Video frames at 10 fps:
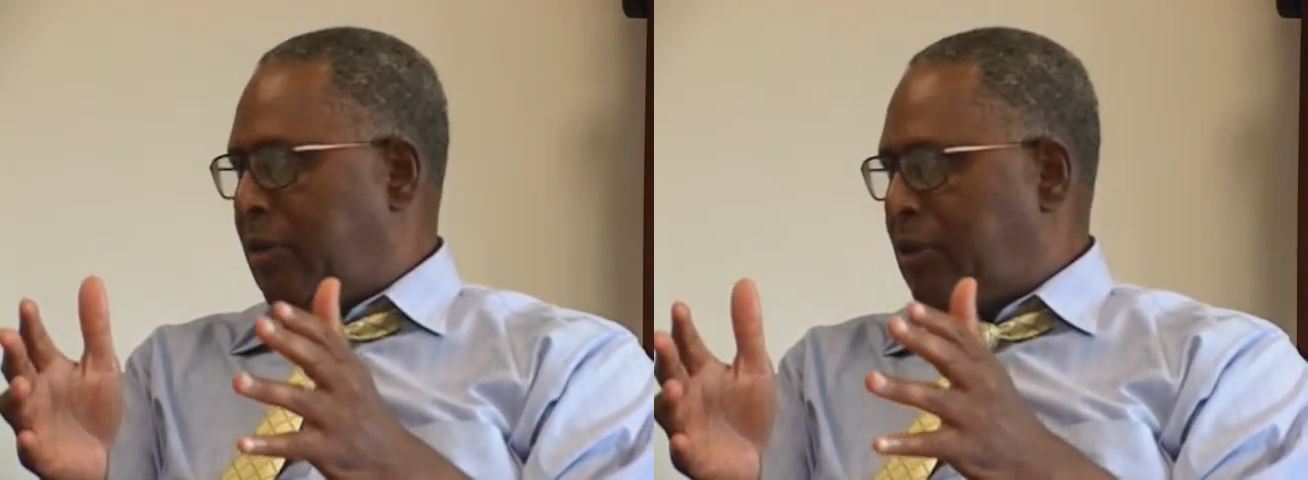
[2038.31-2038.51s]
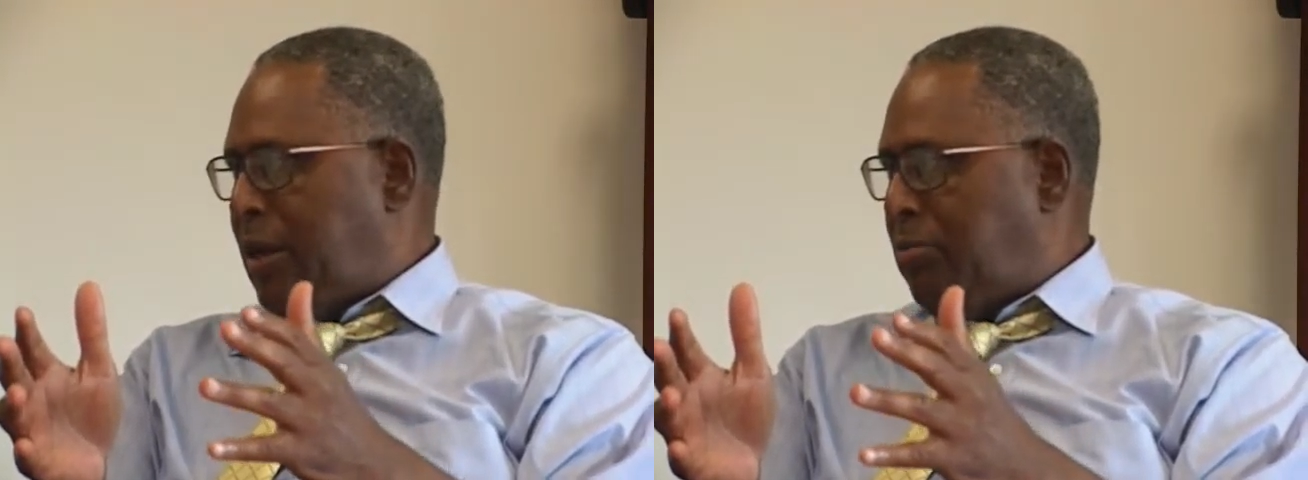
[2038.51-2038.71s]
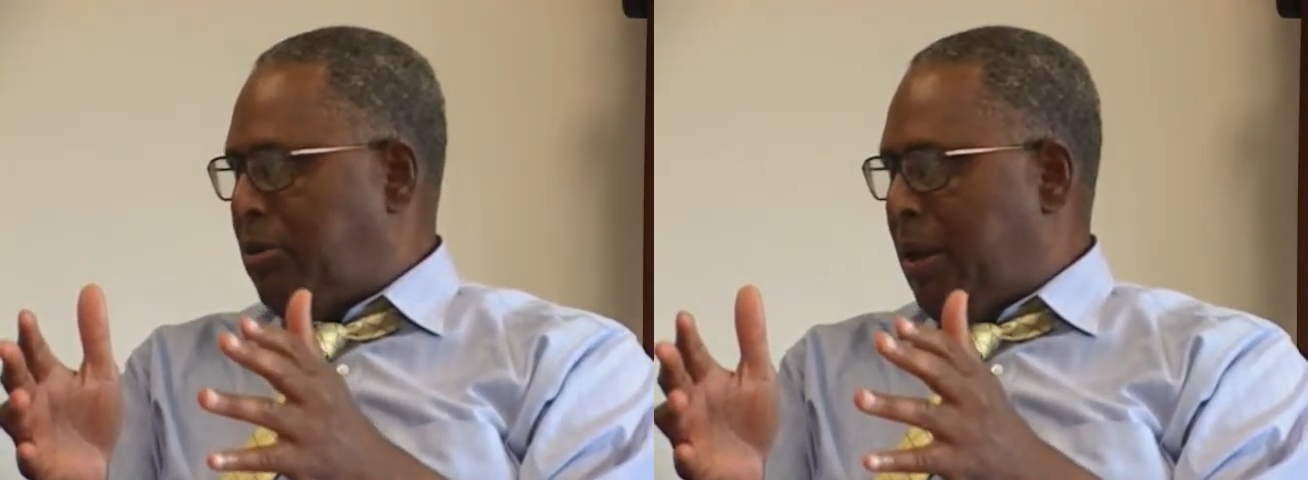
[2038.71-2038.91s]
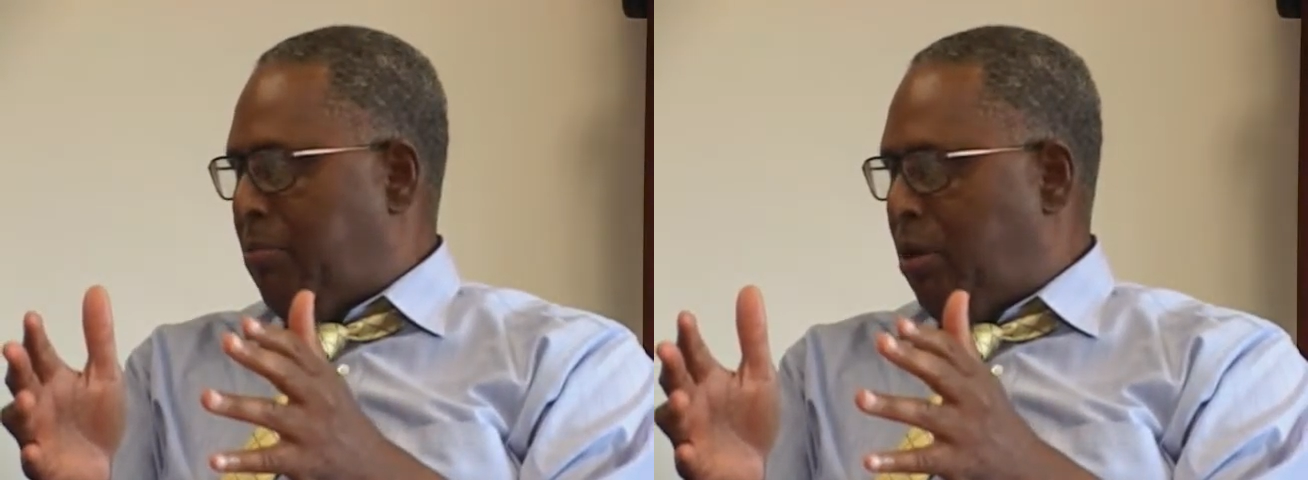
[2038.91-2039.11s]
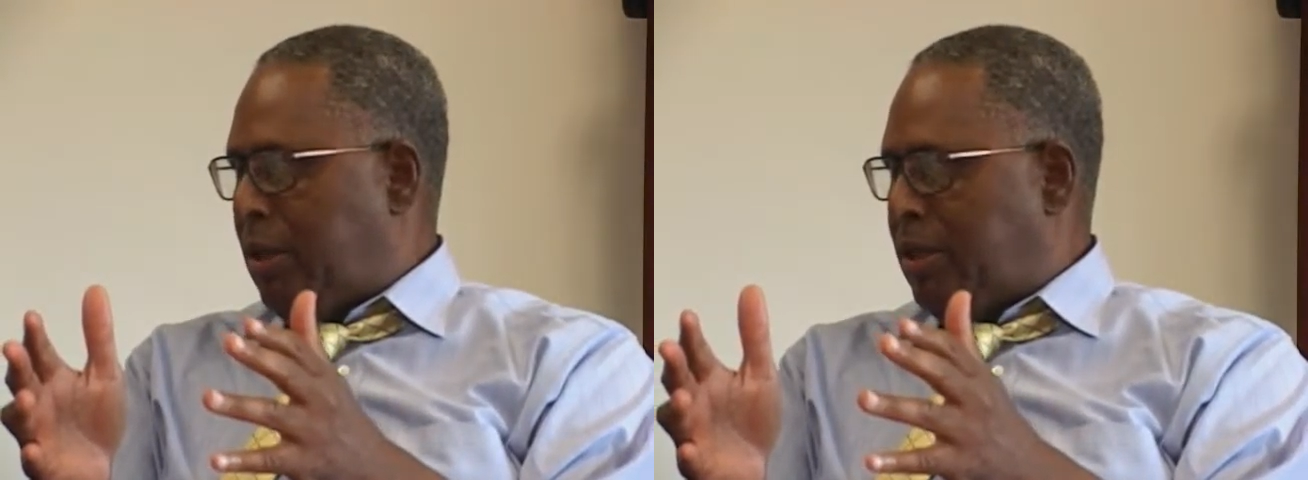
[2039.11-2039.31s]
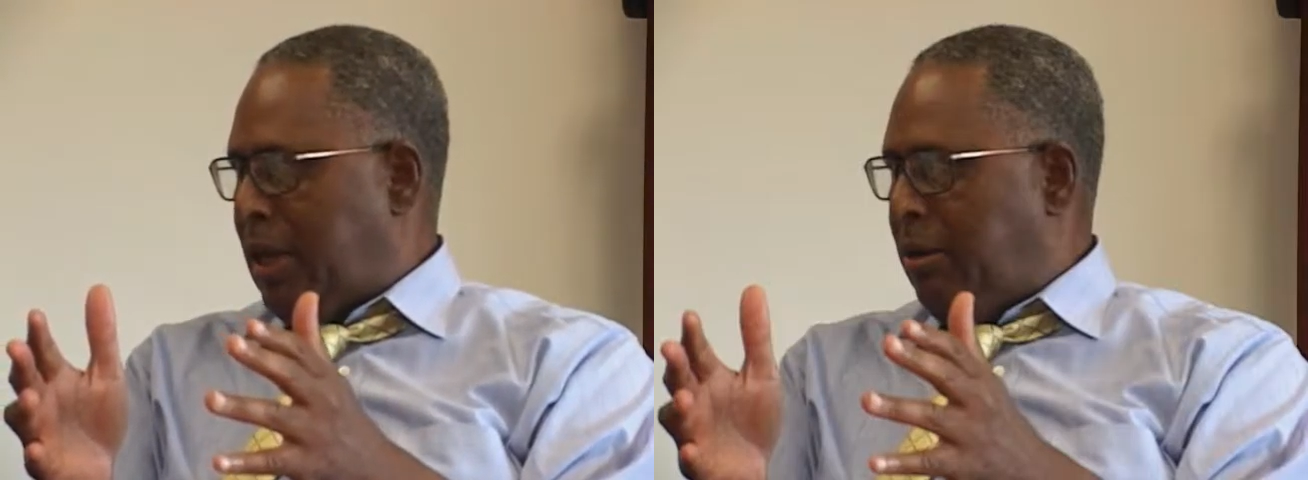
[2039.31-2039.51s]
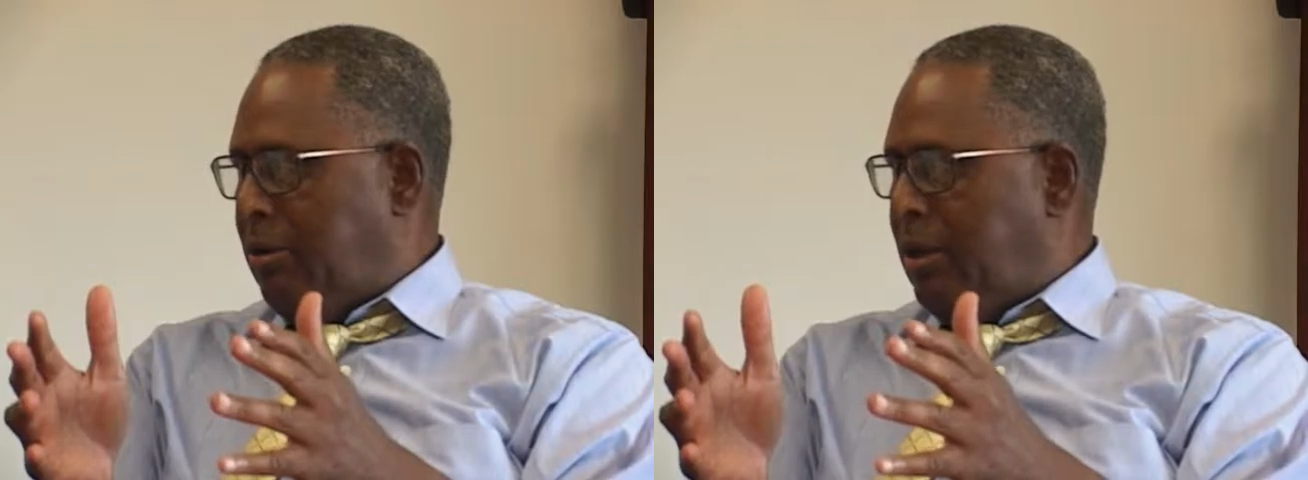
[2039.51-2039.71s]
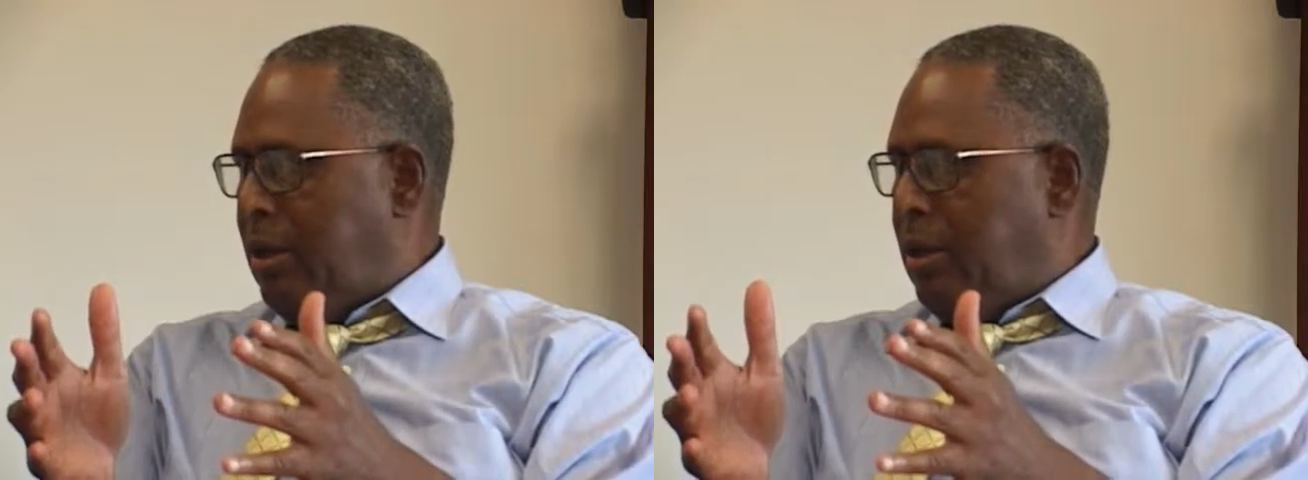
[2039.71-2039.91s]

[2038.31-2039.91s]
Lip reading: Every time somebody bought us out,